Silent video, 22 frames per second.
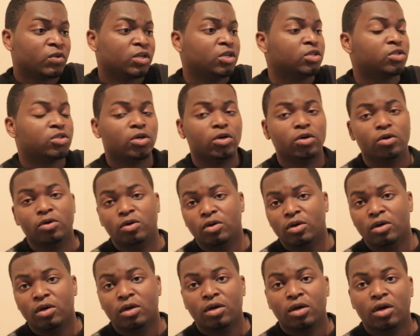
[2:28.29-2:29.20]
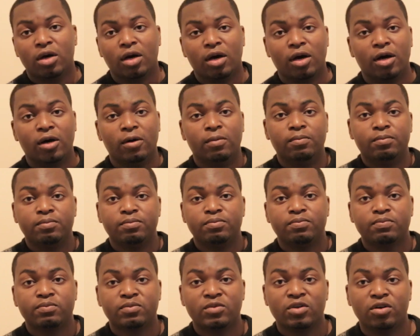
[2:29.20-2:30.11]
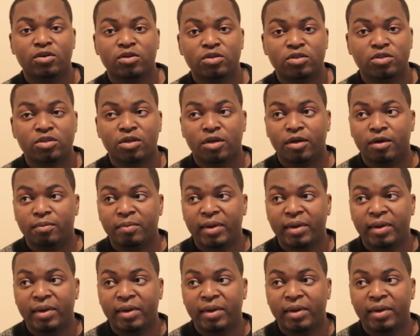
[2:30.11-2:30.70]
So to